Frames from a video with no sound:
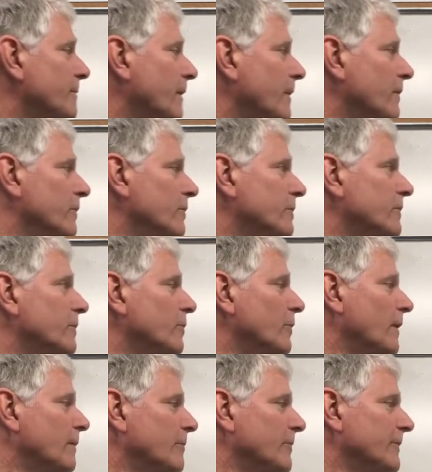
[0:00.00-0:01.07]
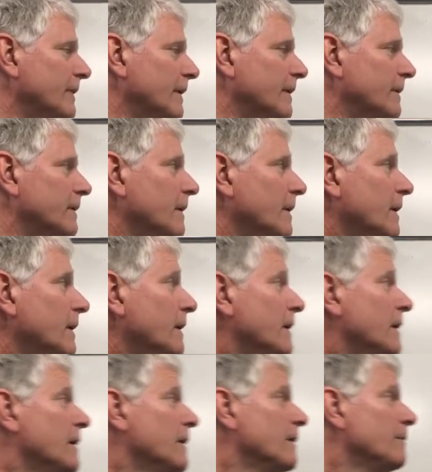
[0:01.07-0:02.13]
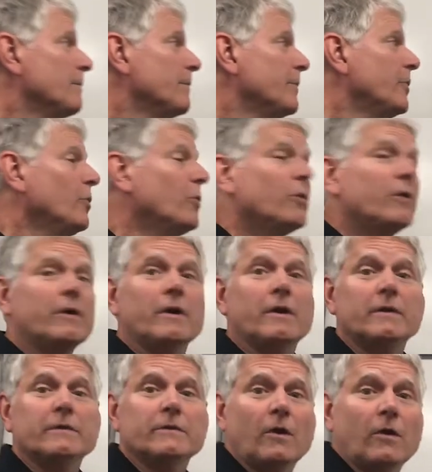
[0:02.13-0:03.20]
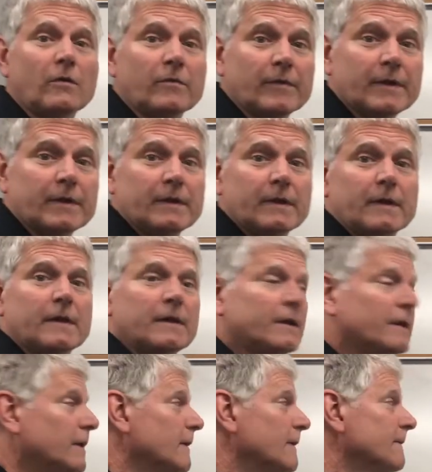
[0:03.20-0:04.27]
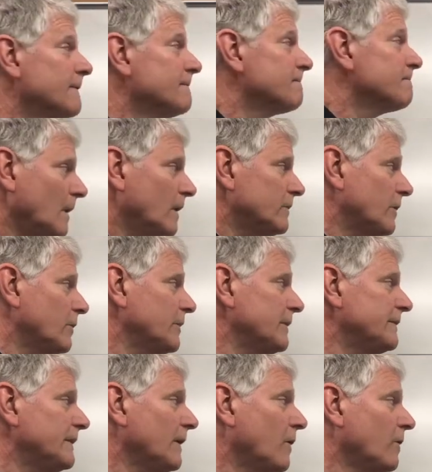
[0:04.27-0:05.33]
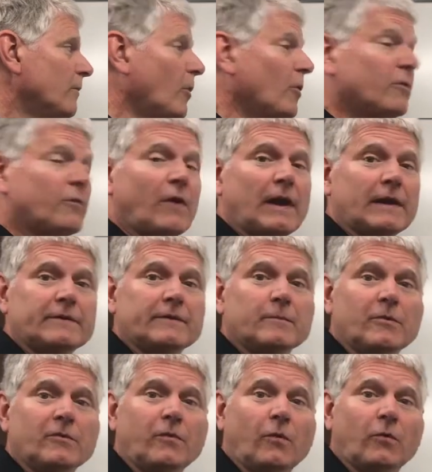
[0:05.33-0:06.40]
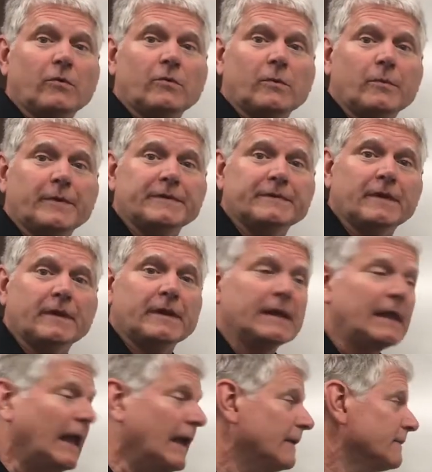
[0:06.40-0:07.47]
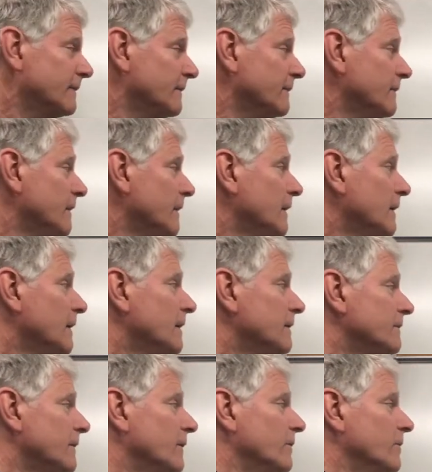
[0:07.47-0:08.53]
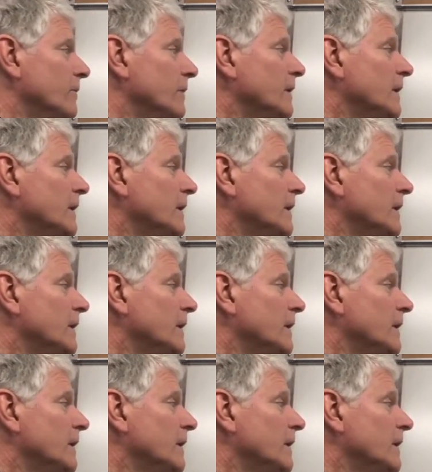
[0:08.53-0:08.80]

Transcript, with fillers: O to represent pure solvent. So we saw mole fraction before when we studied gases. So